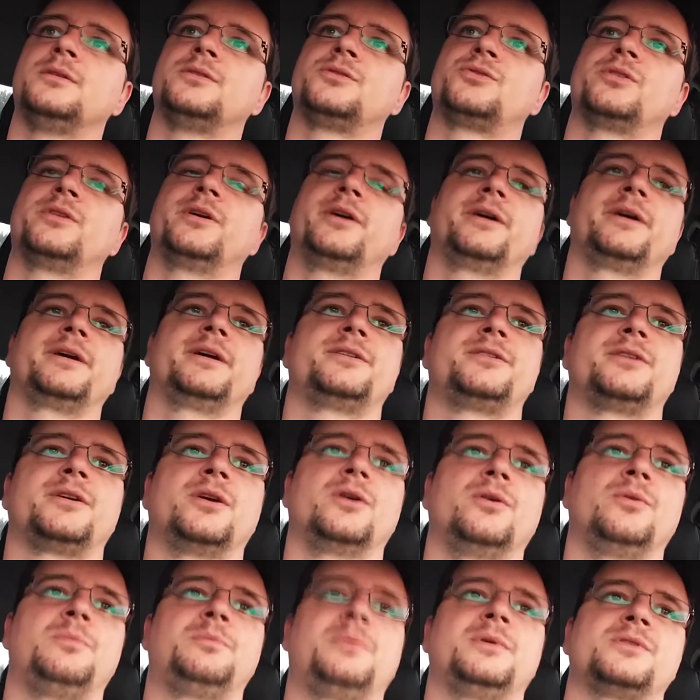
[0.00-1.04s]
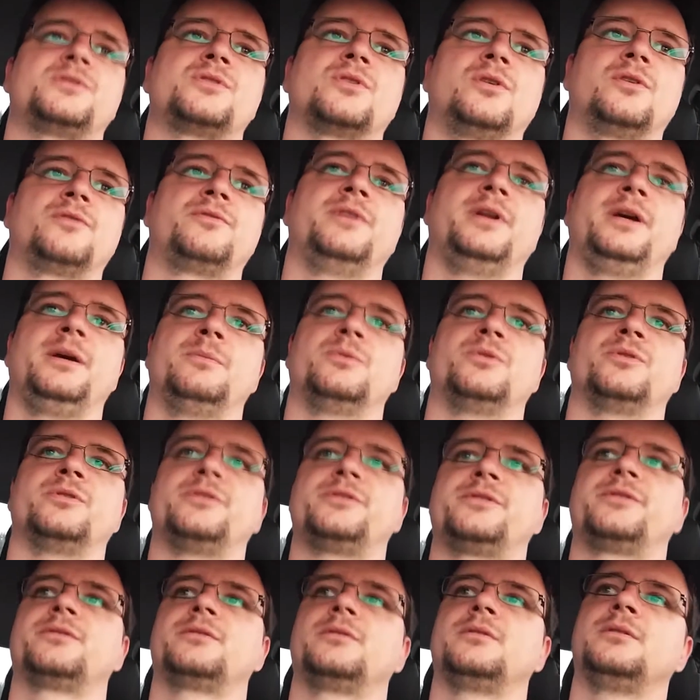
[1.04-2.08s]
So now I get to go piss off
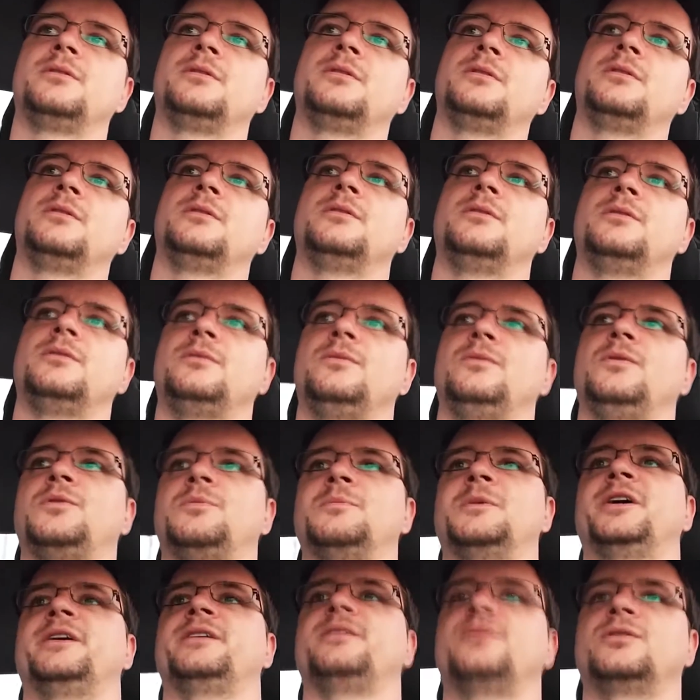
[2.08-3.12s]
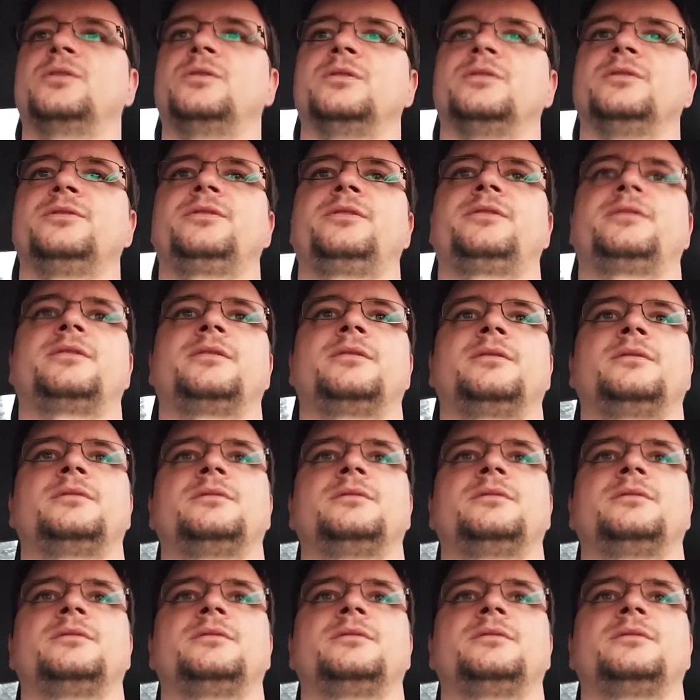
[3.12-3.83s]
neighbors with my exhaust.